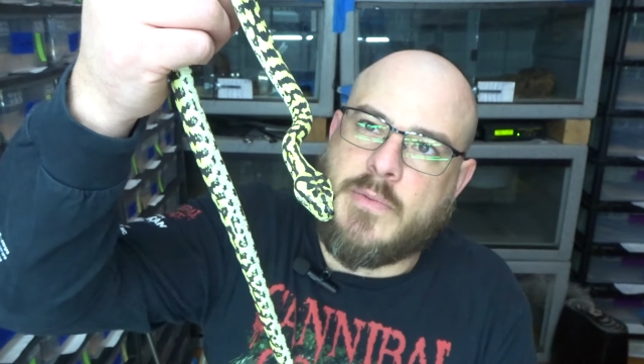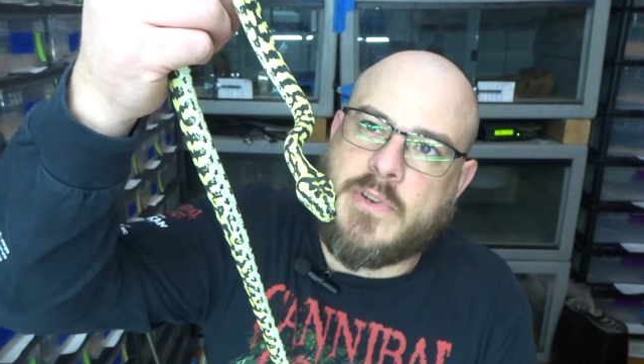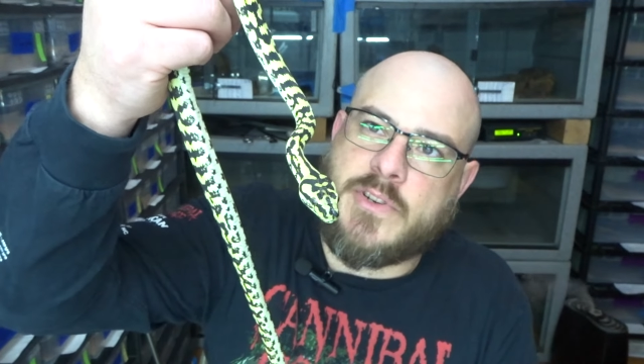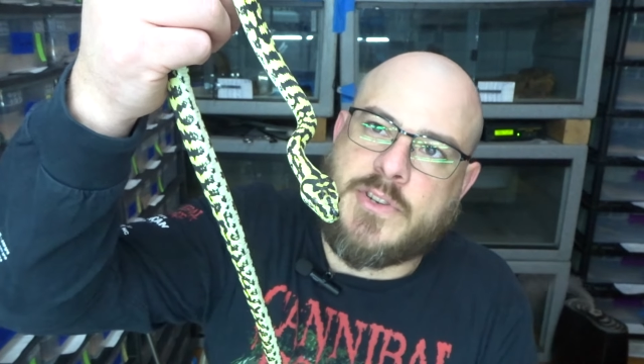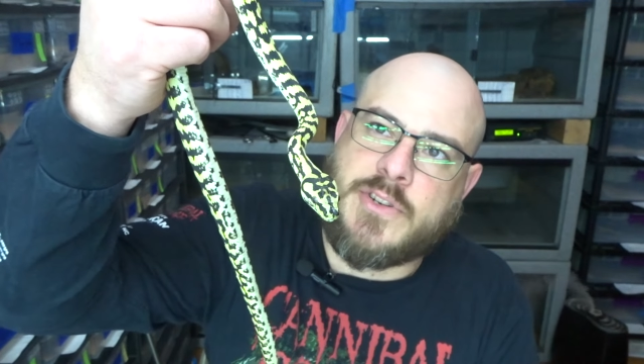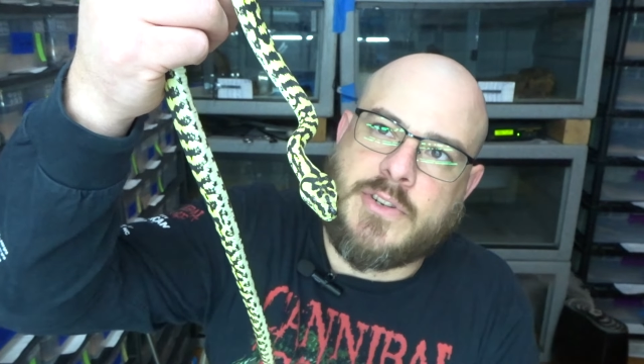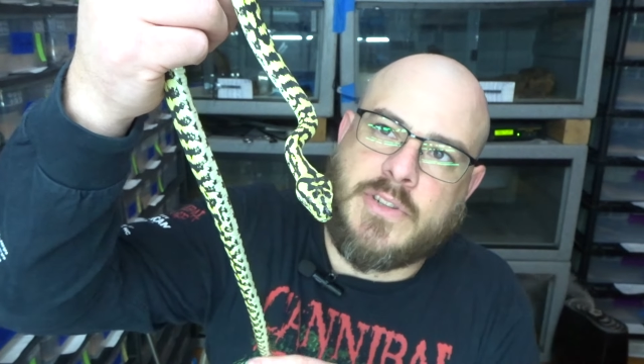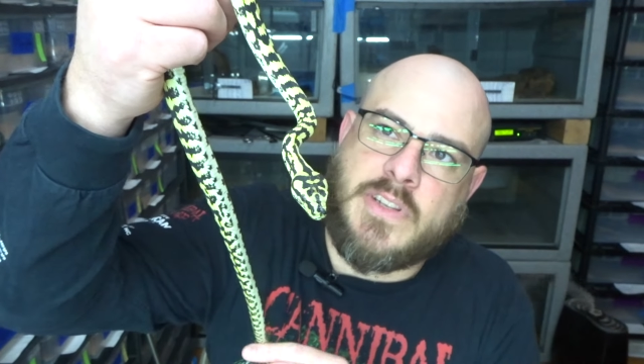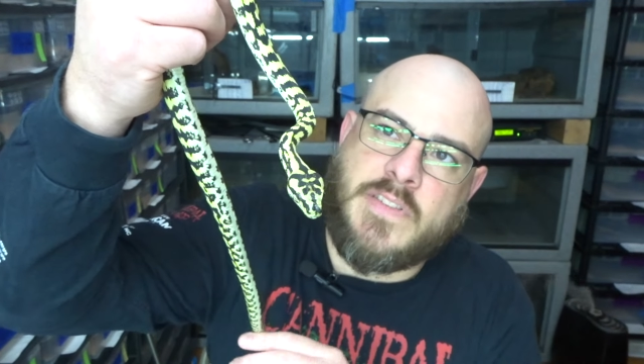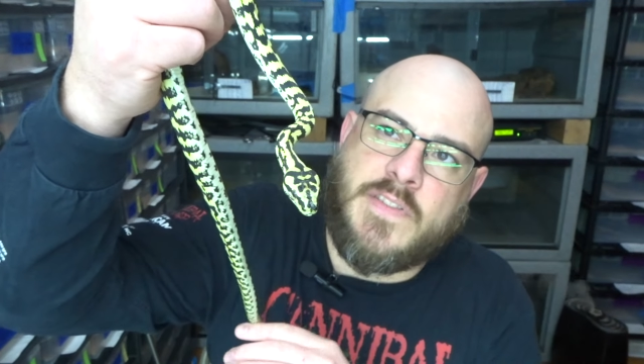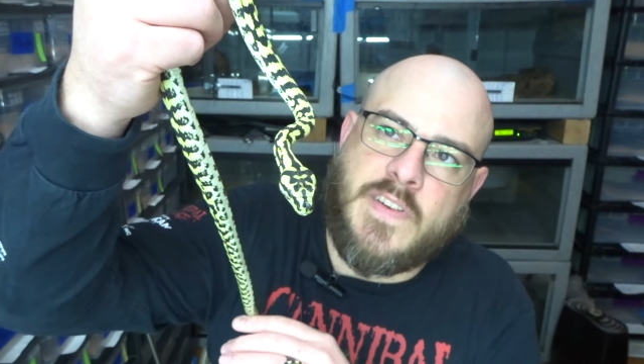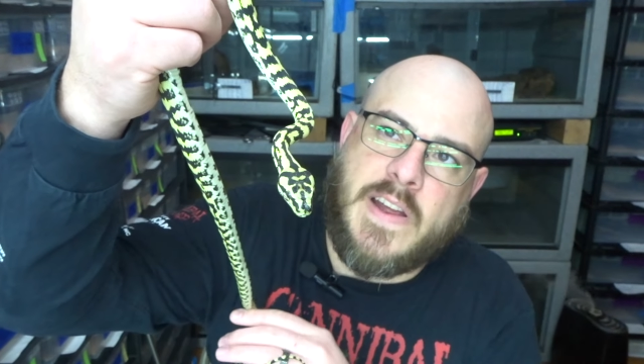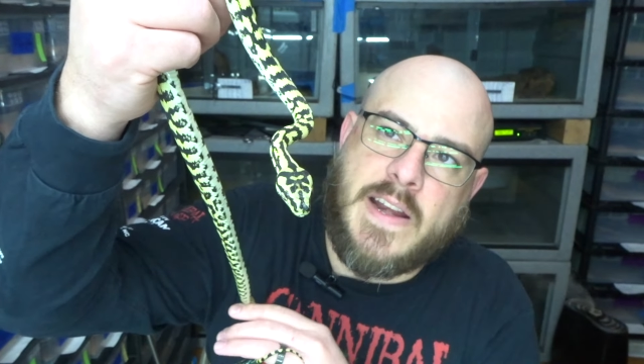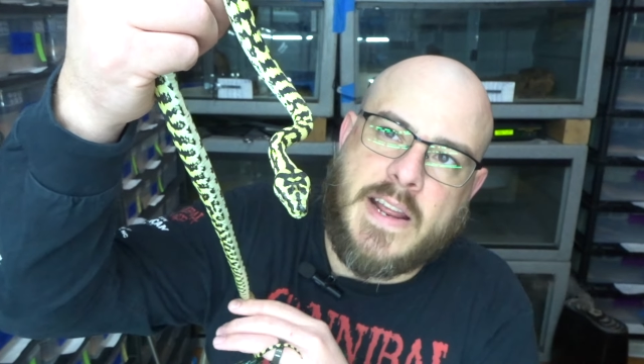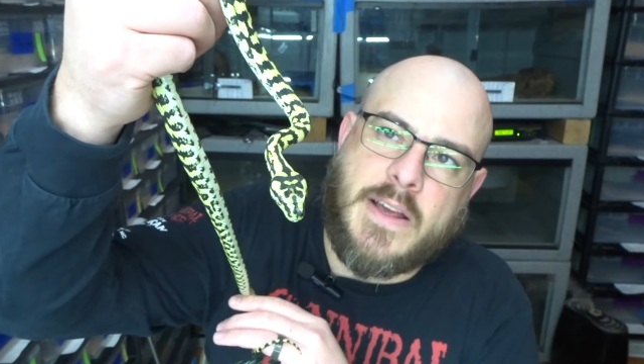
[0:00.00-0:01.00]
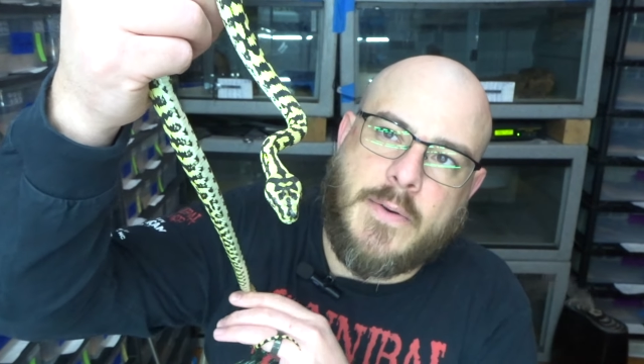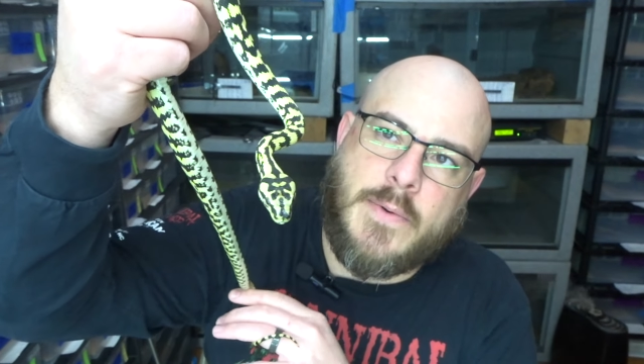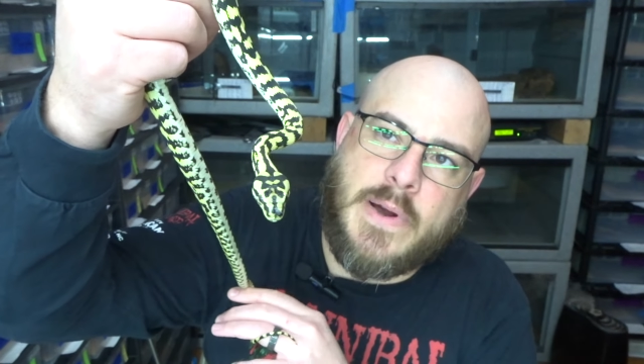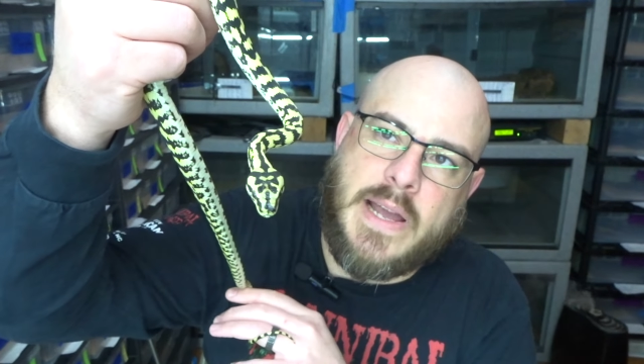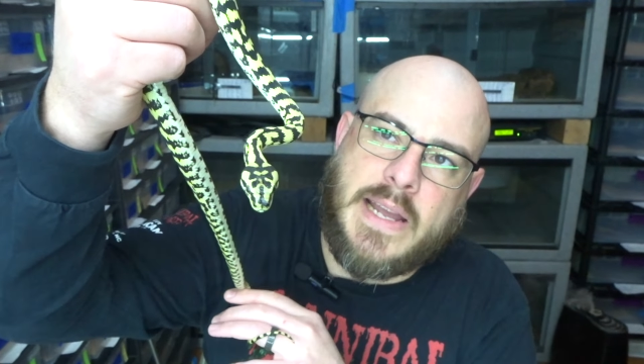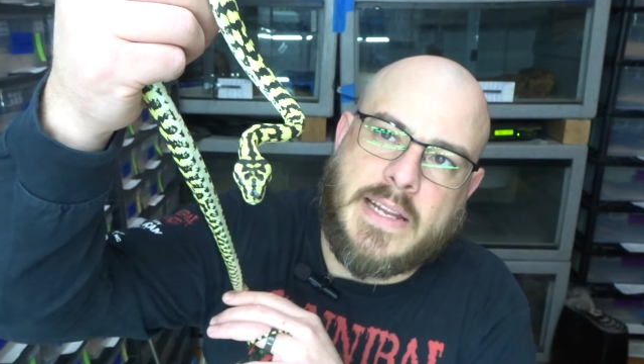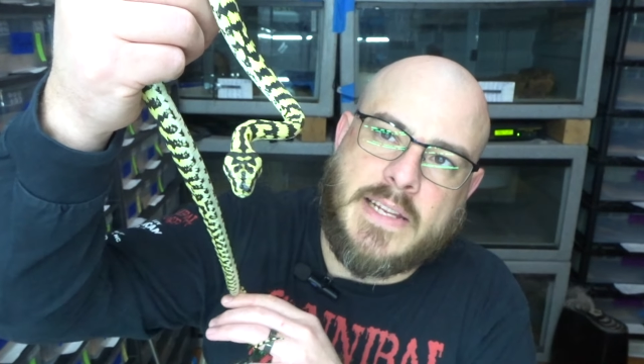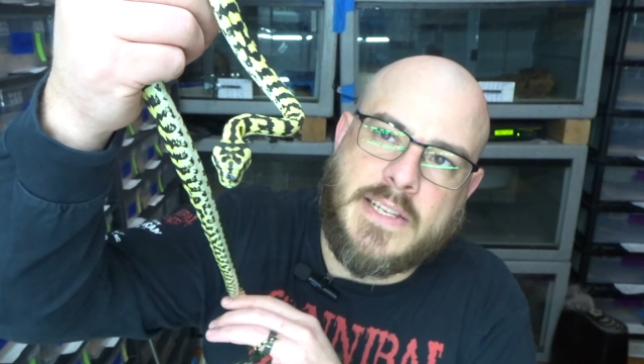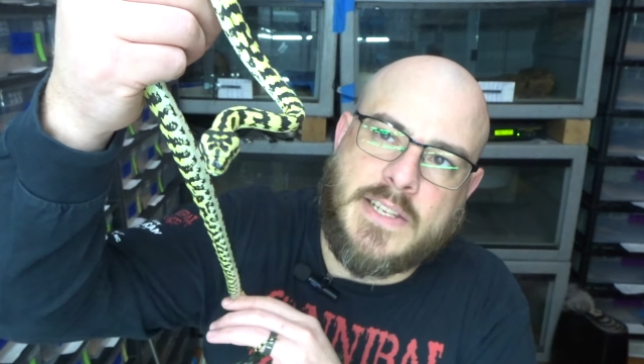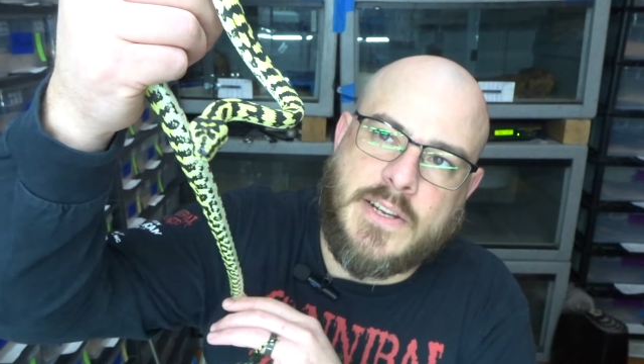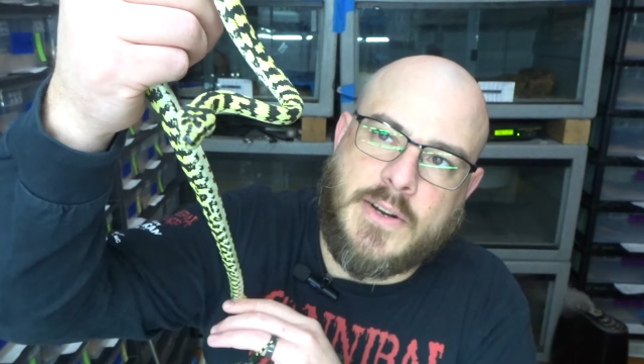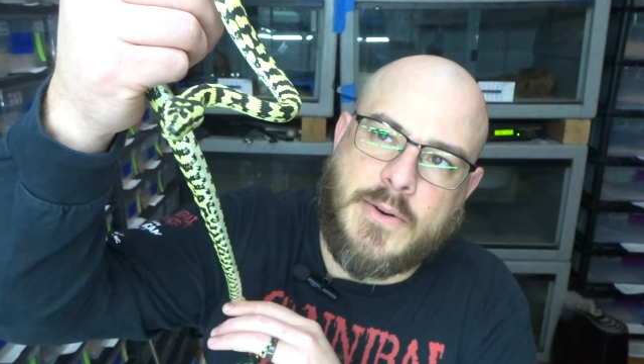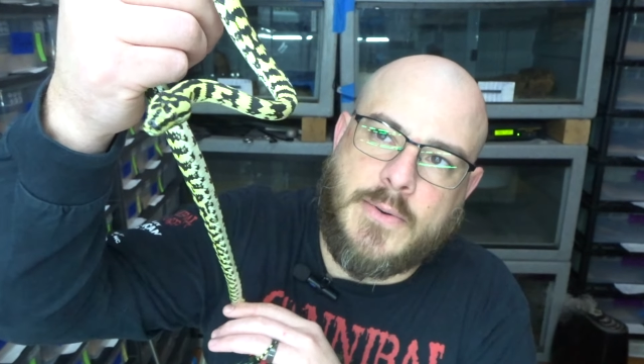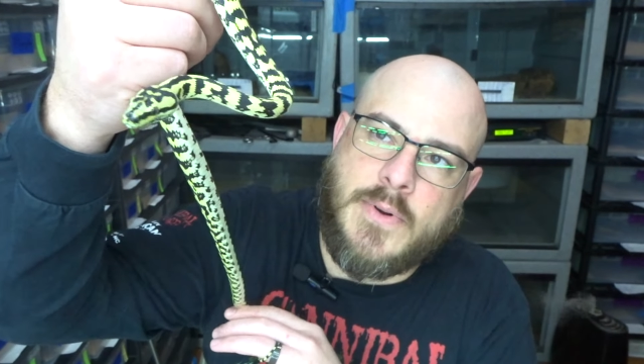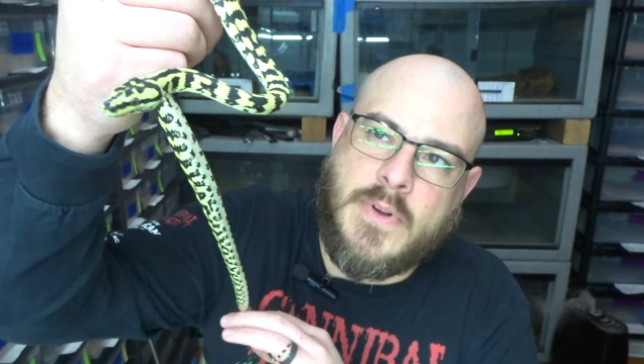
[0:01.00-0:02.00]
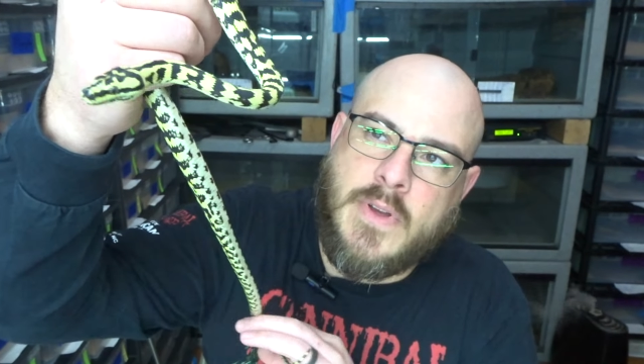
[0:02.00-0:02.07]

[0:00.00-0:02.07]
but surely fading away. So